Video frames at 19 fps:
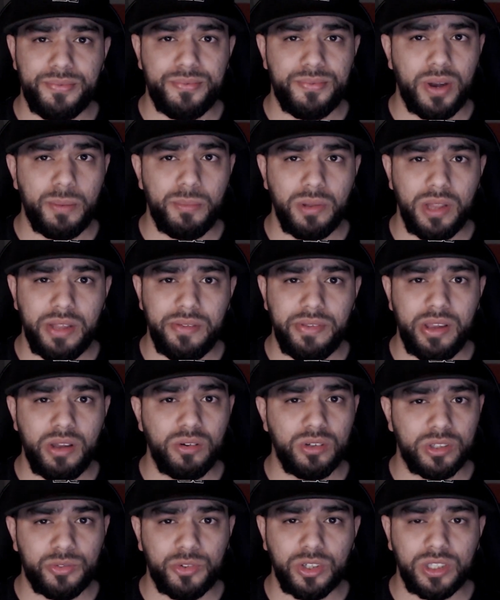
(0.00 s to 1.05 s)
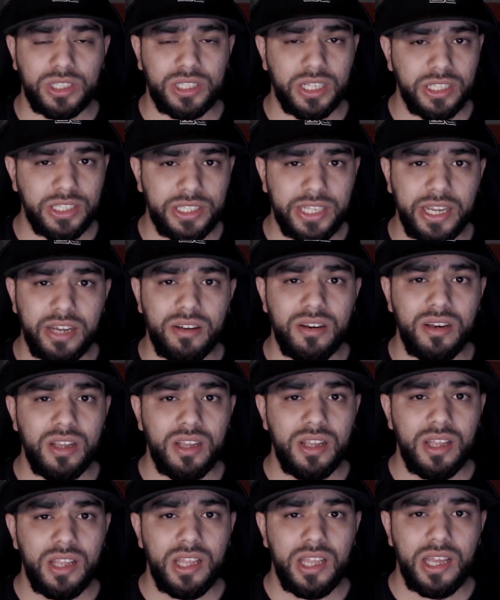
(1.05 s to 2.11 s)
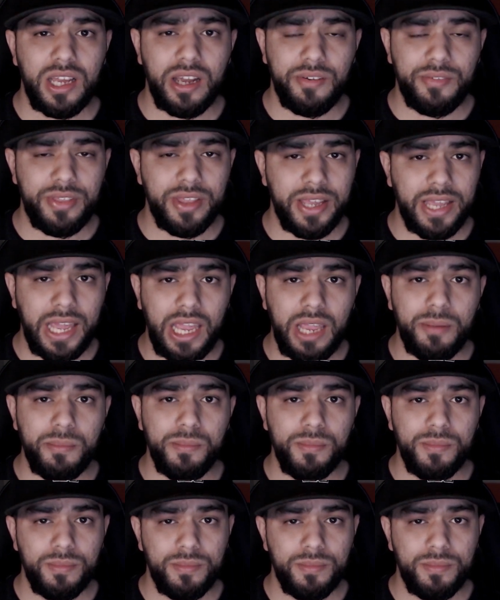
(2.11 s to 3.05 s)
I believe, Eagles' first touchdown of the game.